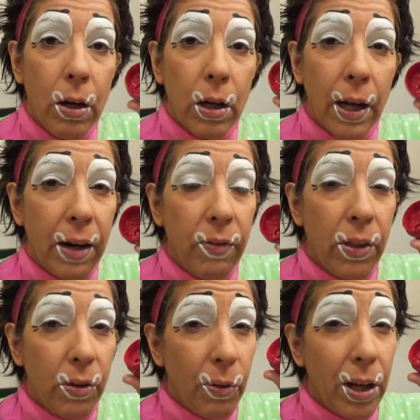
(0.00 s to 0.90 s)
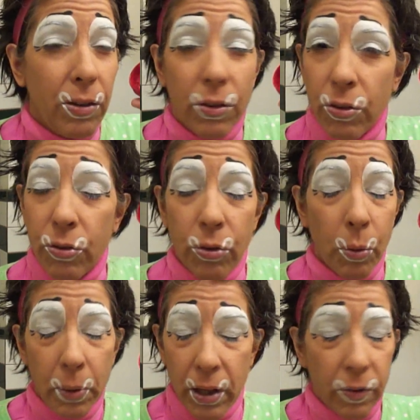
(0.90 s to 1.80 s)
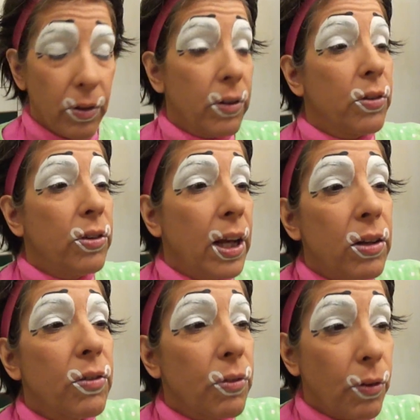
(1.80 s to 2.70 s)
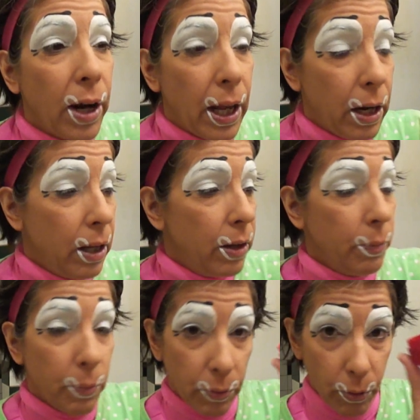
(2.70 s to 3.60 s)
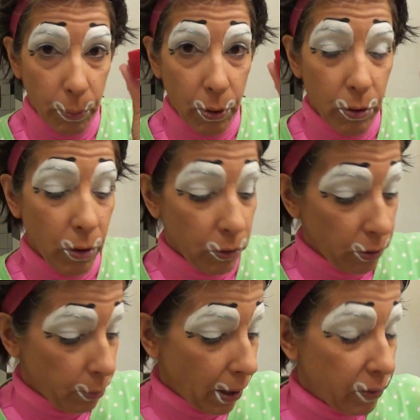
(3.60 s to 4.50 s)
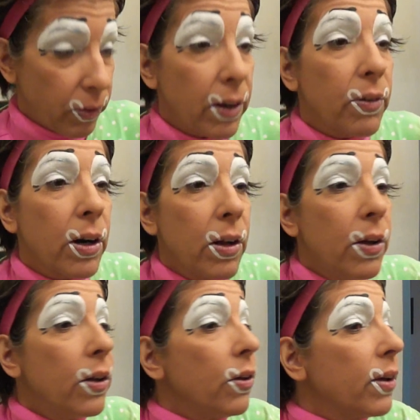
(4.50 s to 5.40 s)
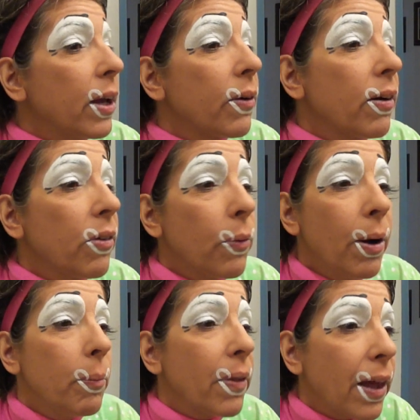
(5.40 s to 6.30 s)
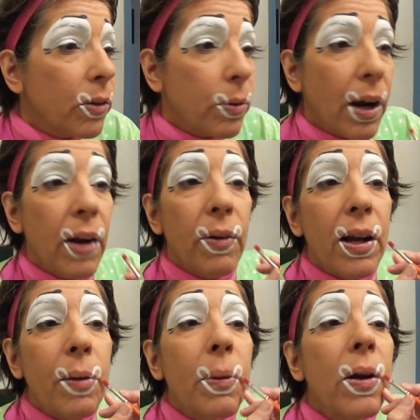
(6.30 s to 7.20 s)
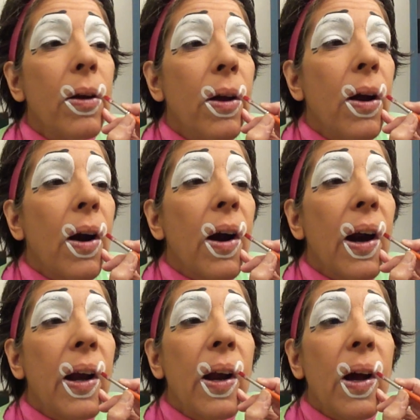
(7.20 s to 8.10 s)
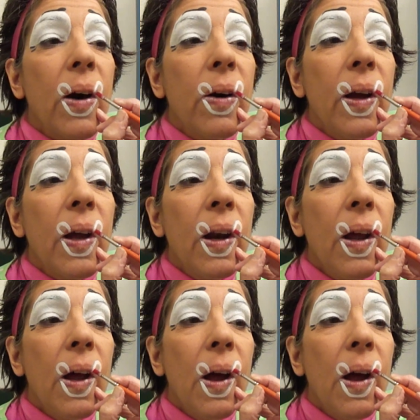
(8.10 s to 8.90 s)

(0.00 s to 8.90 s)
A lot of other reds, there's so many different shades of red. So Pro Nose is my favorite. You can get whatever you want, but that's what I recommend. Alright, now go in.